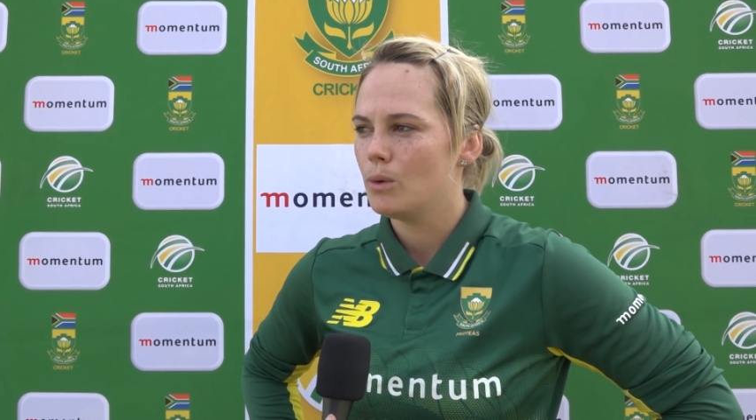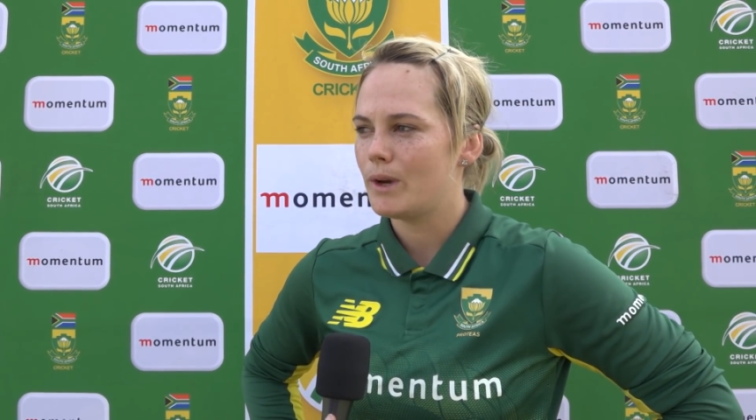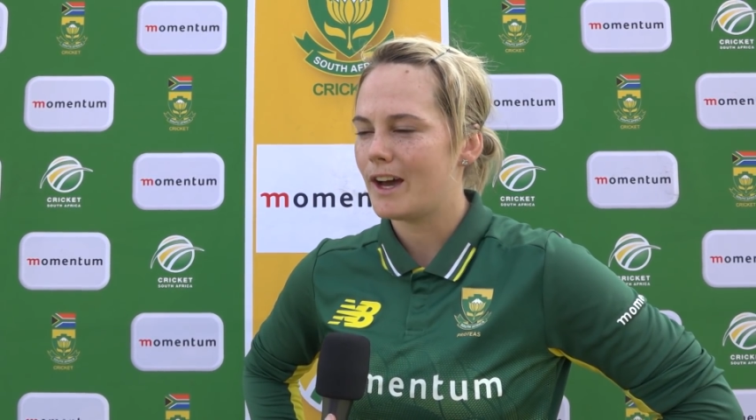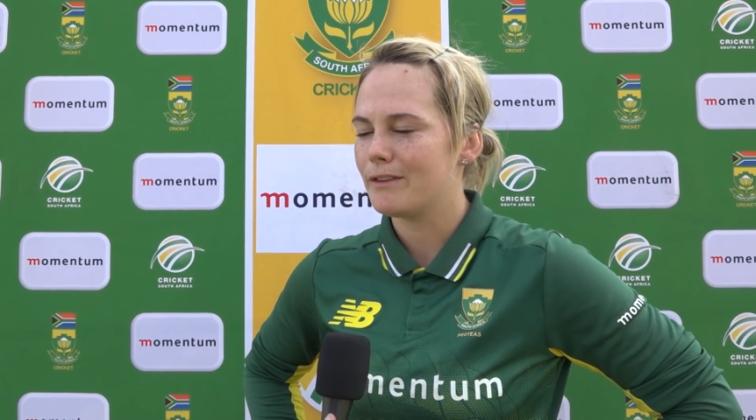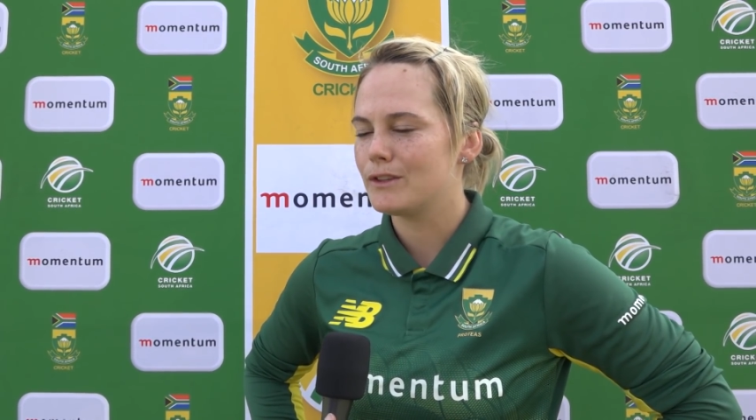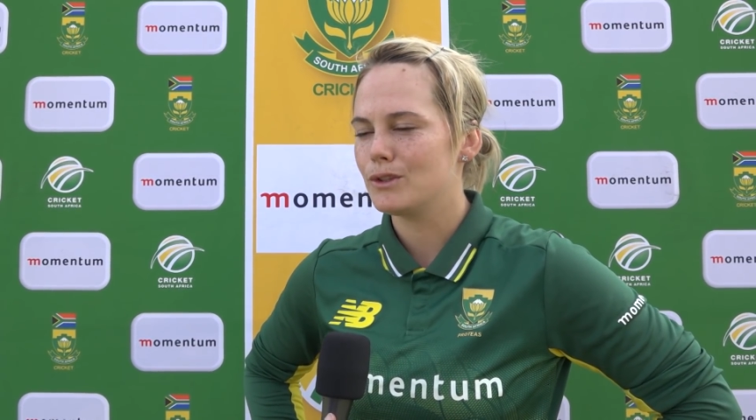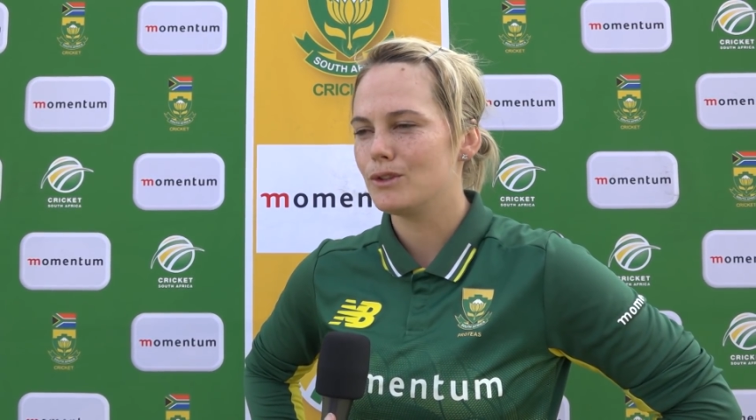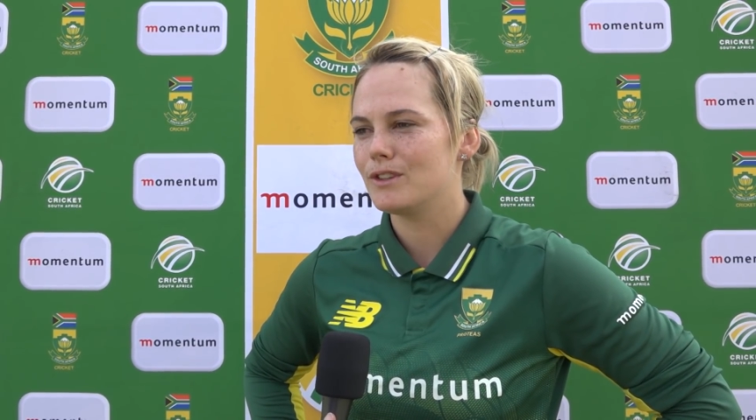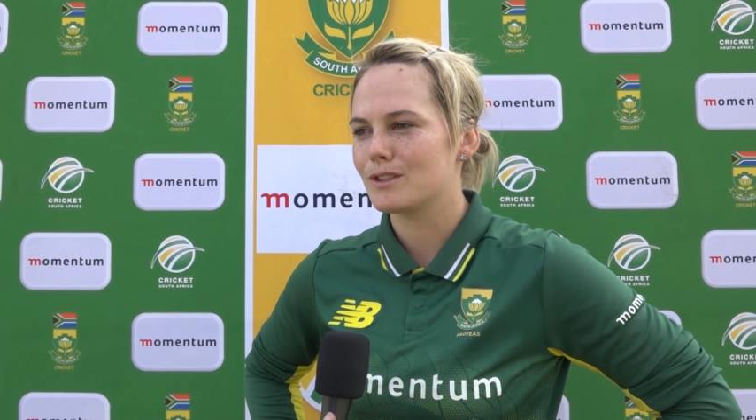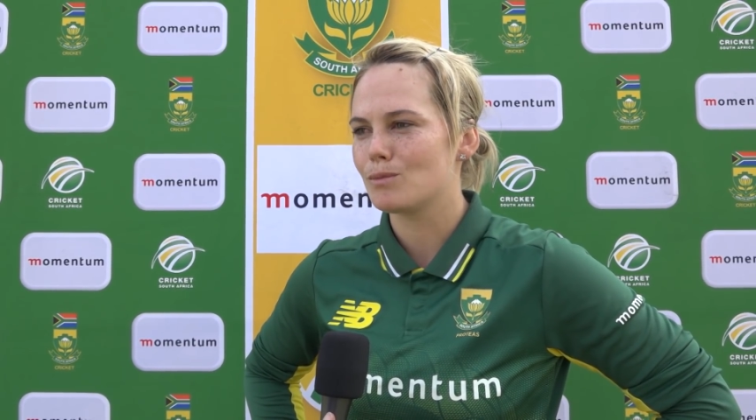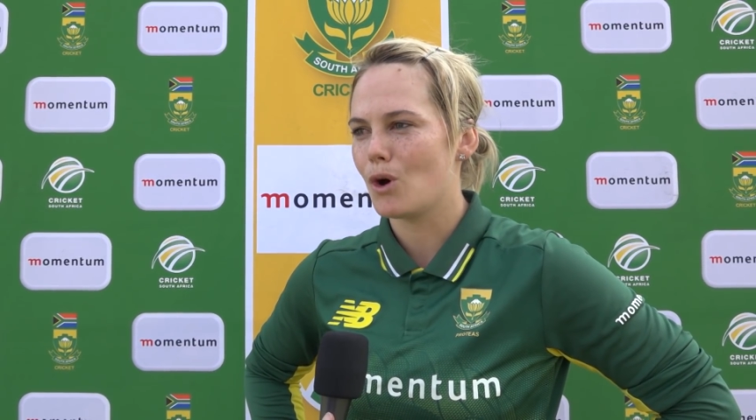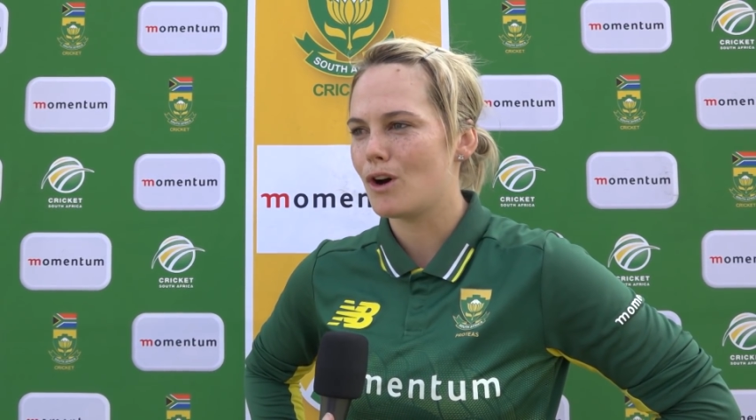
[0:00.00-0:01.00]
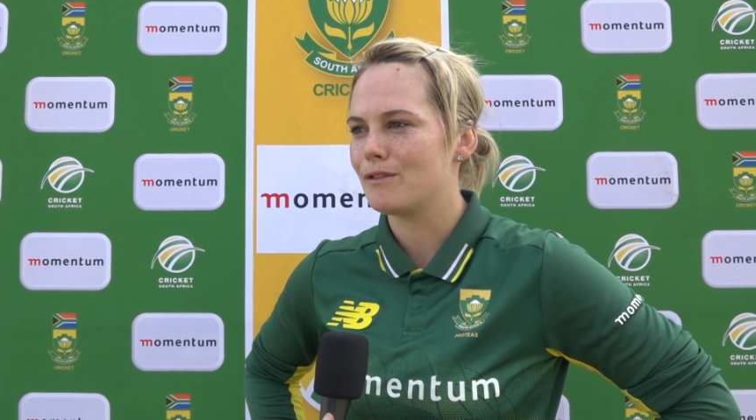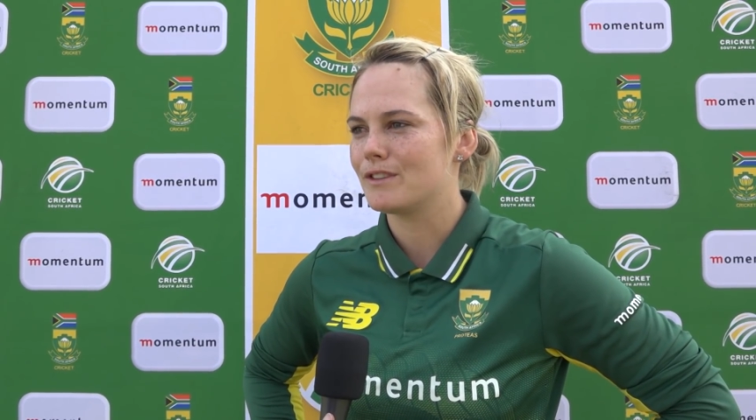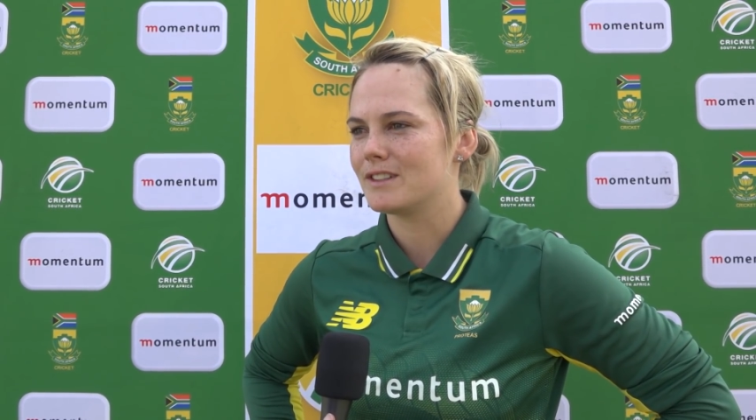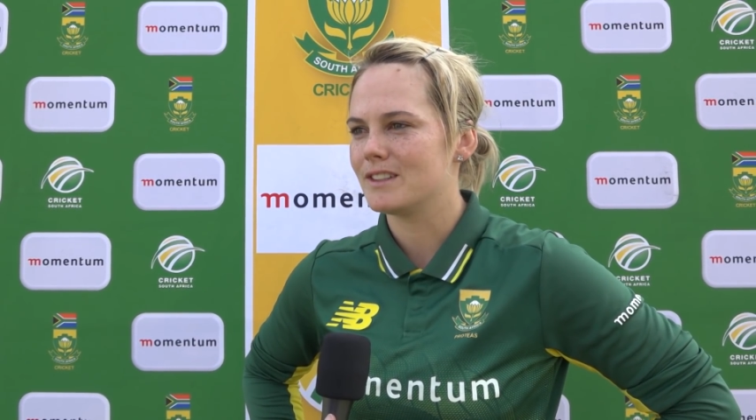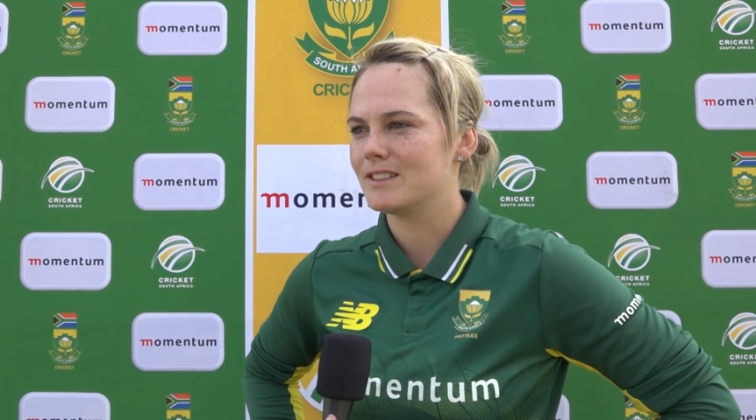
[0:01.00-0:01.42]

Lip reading: we have to do this more often.